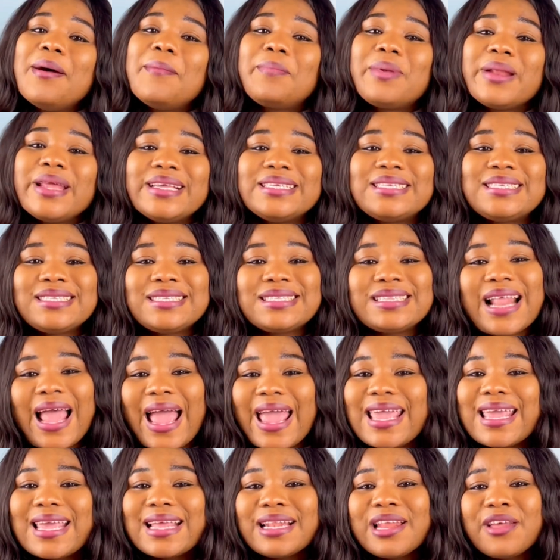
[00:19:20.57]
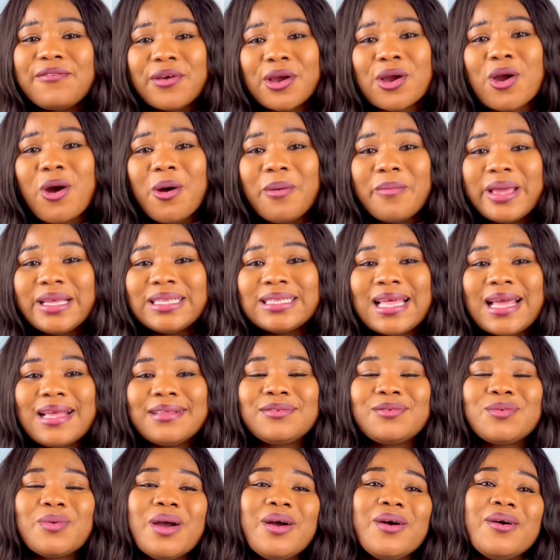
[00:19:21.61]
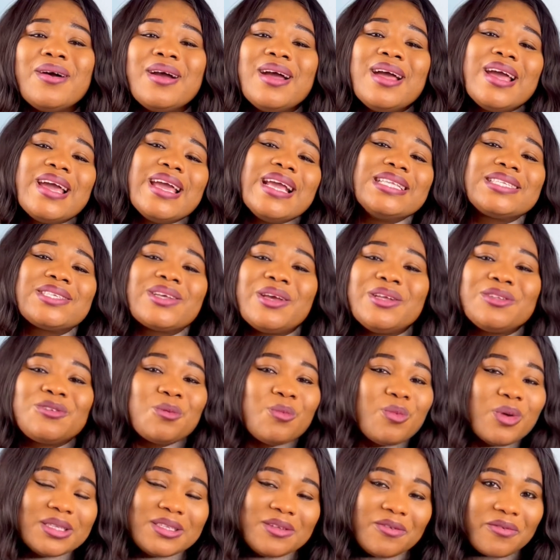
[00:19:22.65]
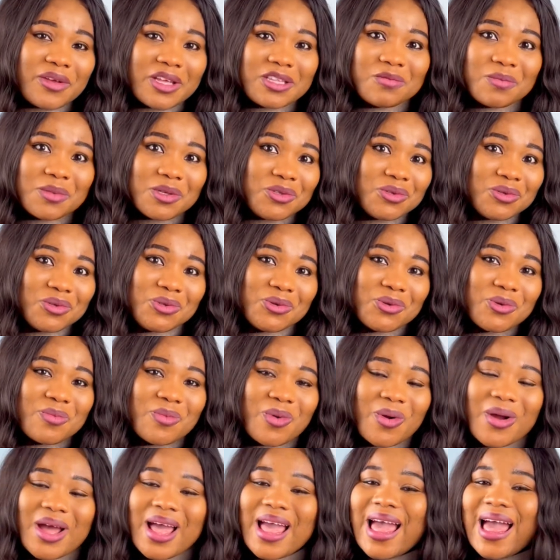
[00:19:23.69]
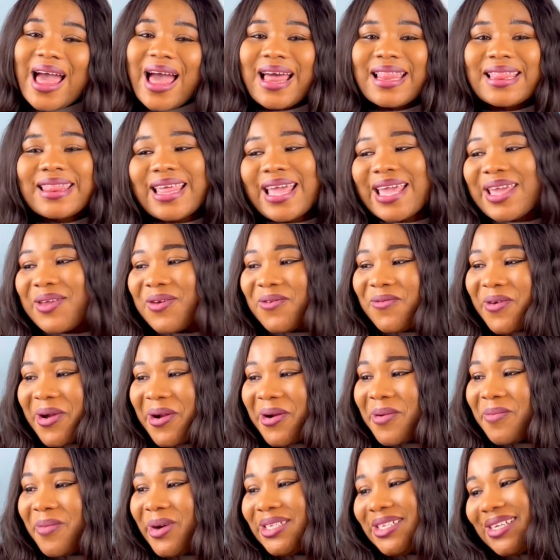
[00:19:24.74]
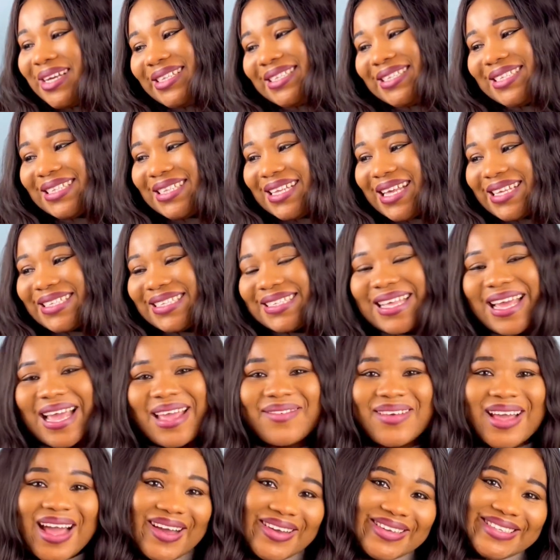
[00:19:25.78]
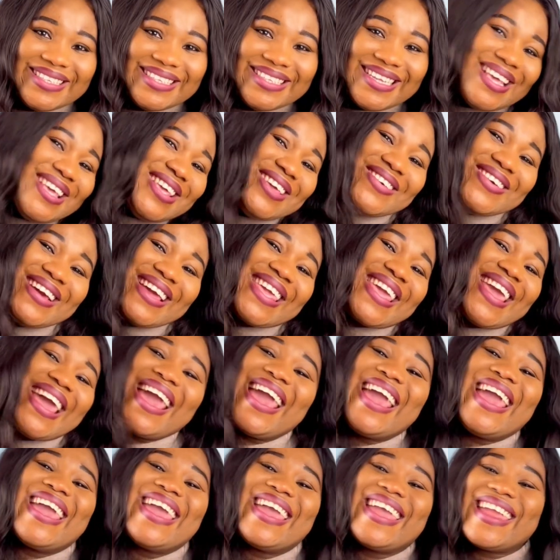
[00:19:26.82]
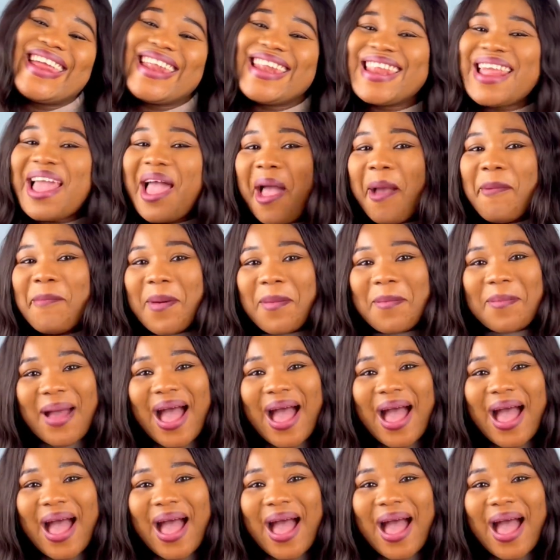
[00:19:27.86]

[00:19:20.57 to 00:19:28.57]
Please leave a comment as well. It's going to motivate me to do more. And thank you very much. Until next time, I'll see you again. Bye